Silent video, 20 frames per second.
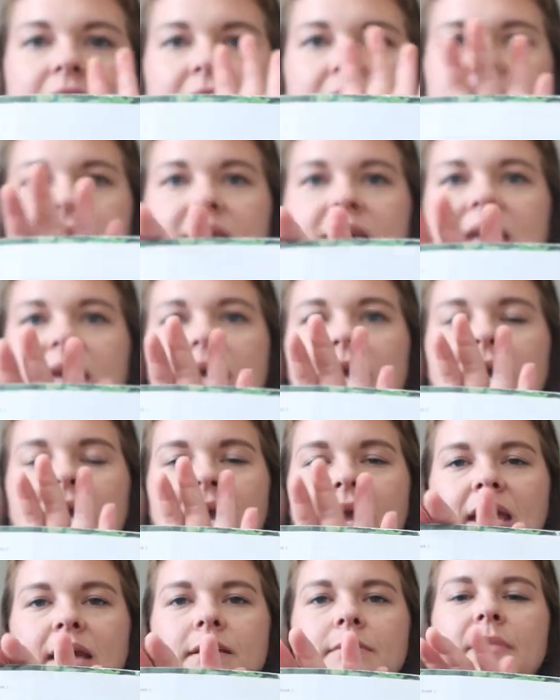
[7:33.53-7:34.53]
he
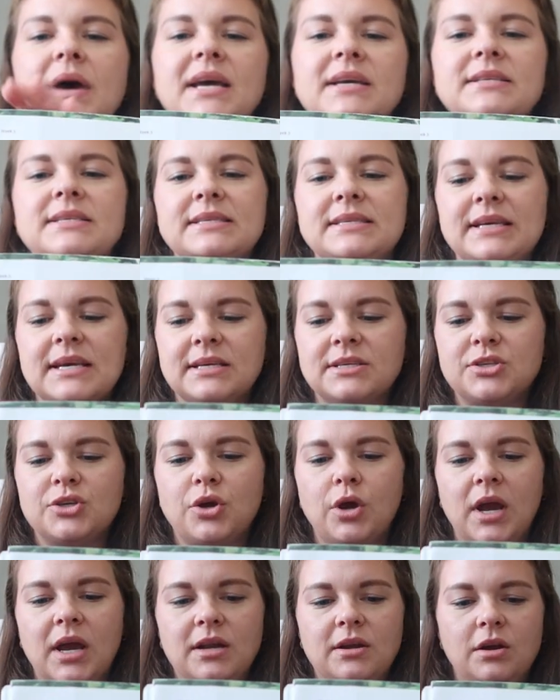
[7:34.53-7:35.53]
and my
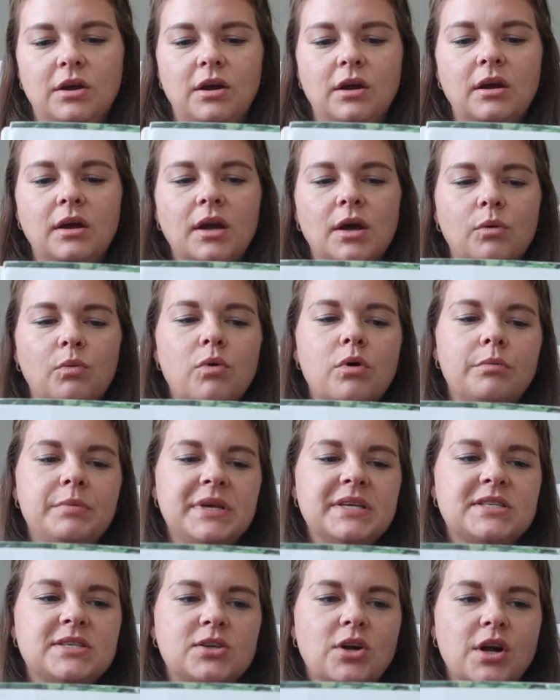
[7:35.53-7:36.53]
6th grader will
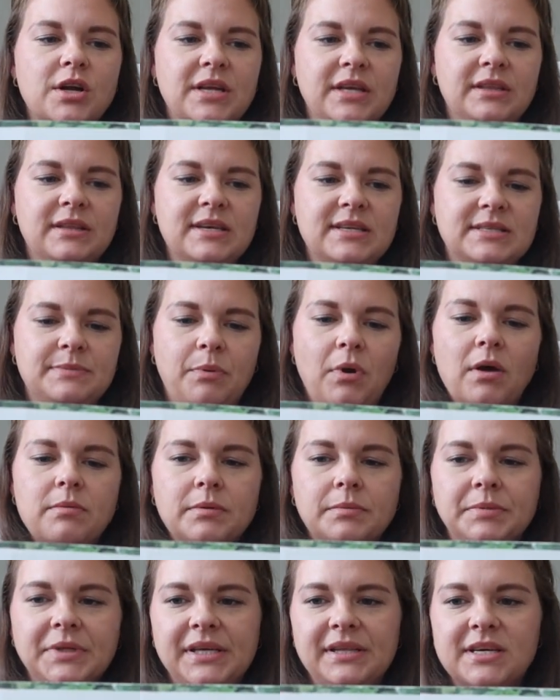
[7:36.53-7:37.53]
be starting this
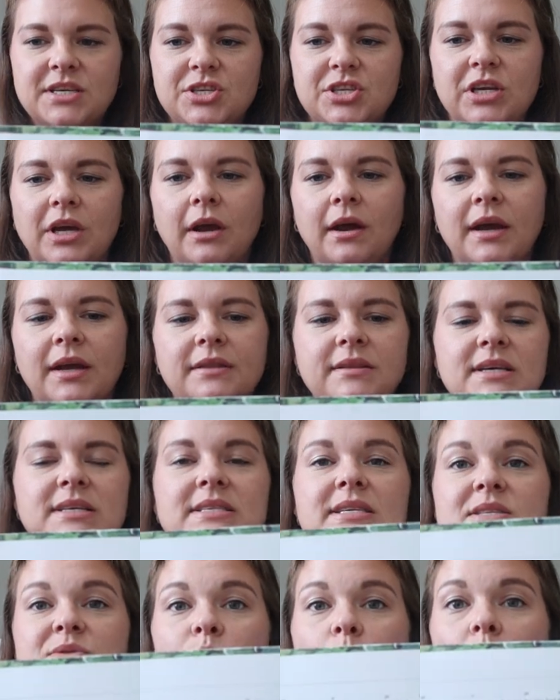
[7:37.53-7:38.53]
probably this year. And
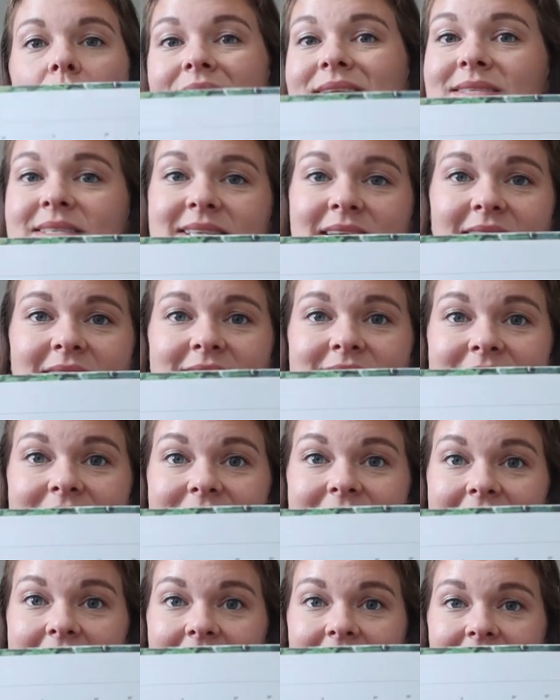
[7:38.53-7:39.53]
this is 1 sentence
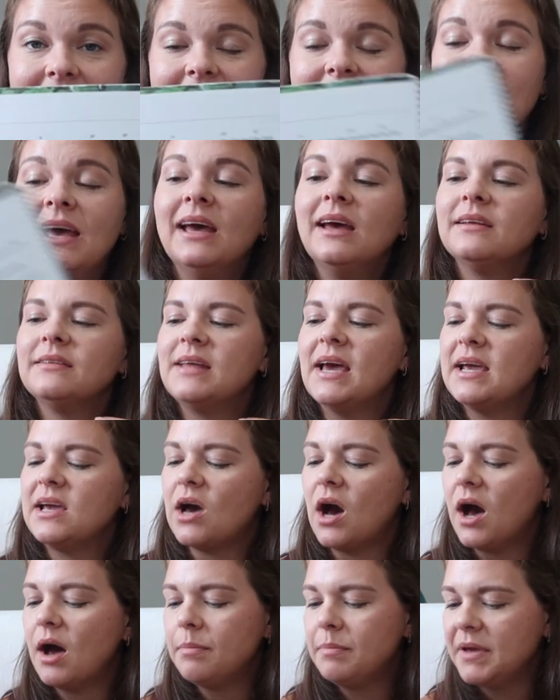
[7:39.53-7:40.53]
a day. They
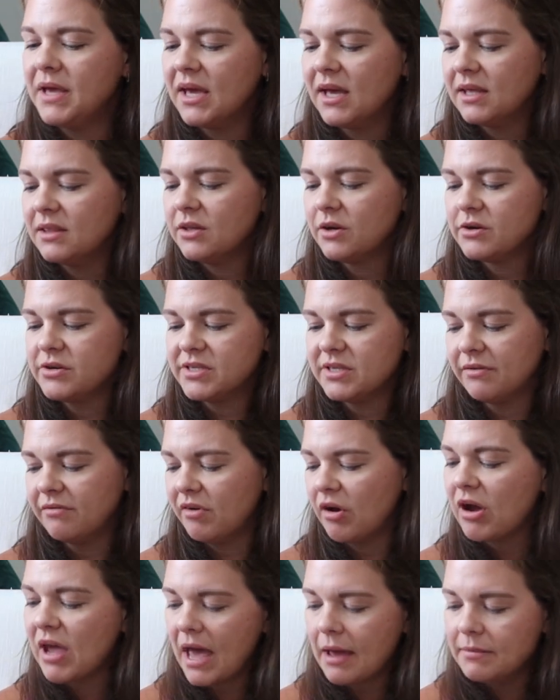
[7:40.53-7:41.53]
copy it. There's
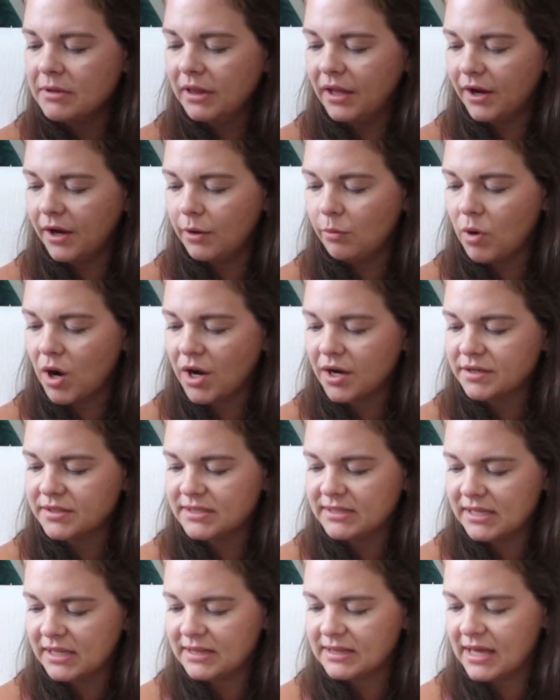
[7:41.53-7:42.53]
some vocabulary
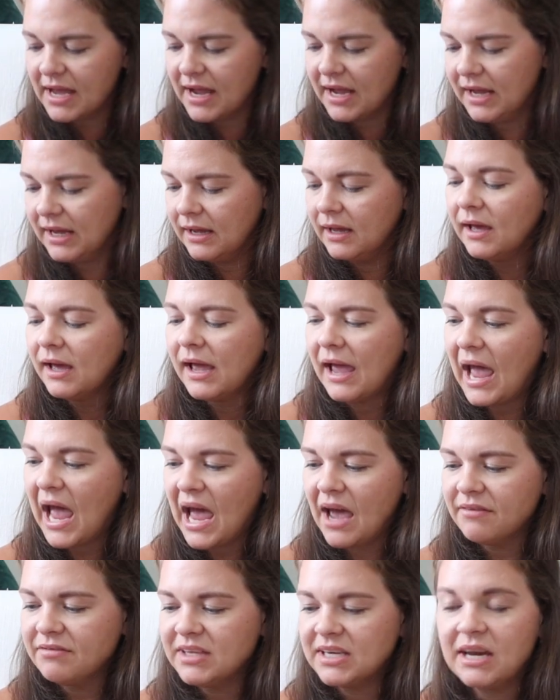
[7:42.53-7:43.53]
words that they
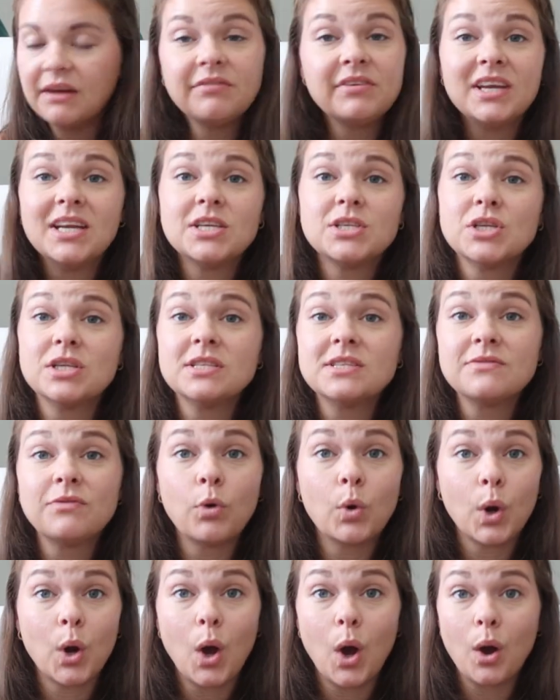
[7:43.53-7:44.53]
have the definitions
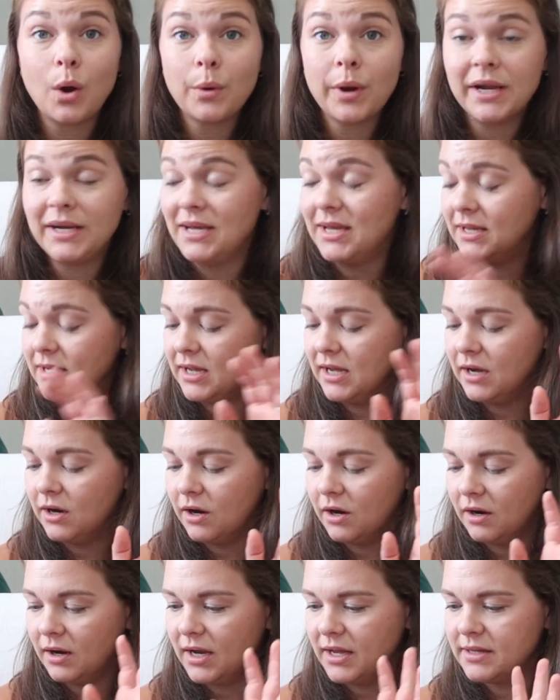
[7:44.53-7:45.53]
for already in
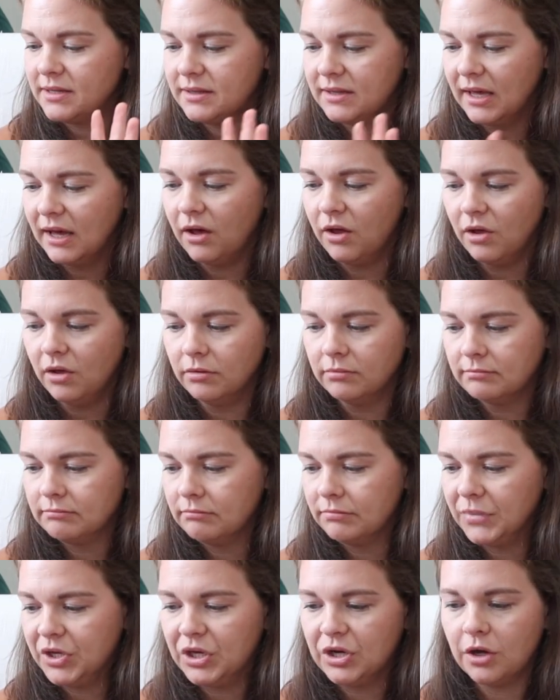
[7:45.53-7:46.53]
here, and they'll,
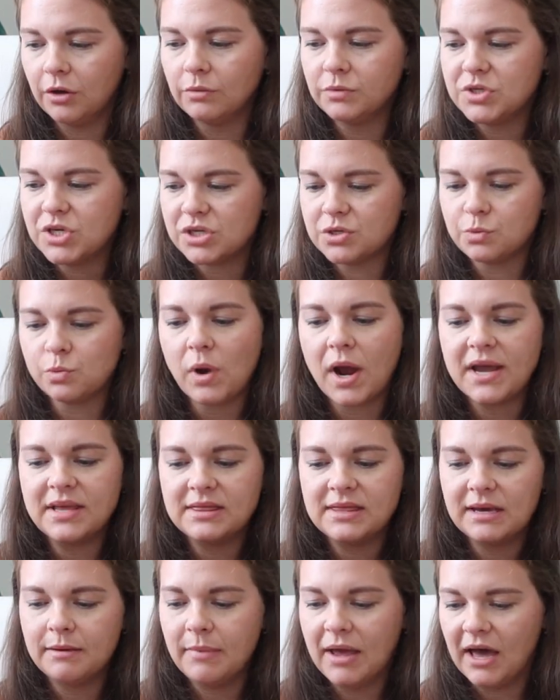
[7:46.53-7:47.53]
you know, just
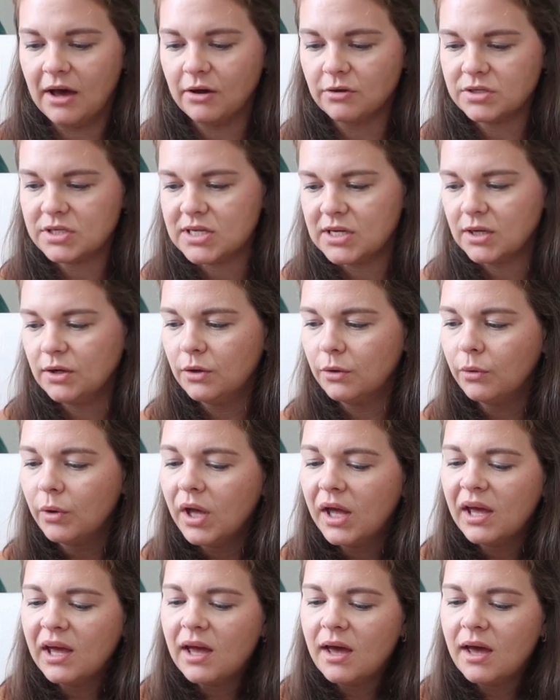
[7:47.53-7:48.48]
write them out too